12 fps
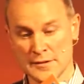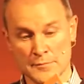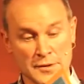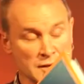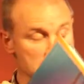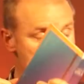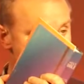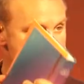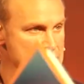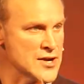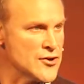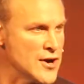because we're
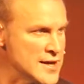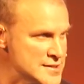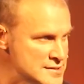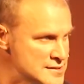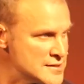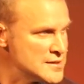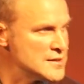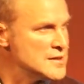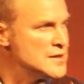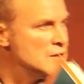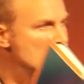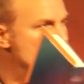in Christ,
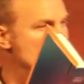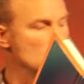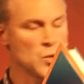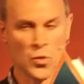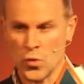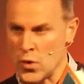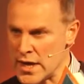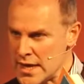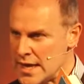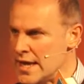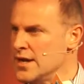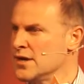we
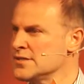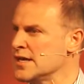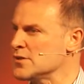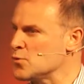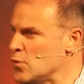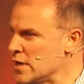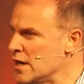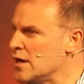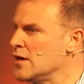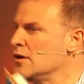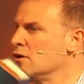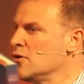in ourselves, we are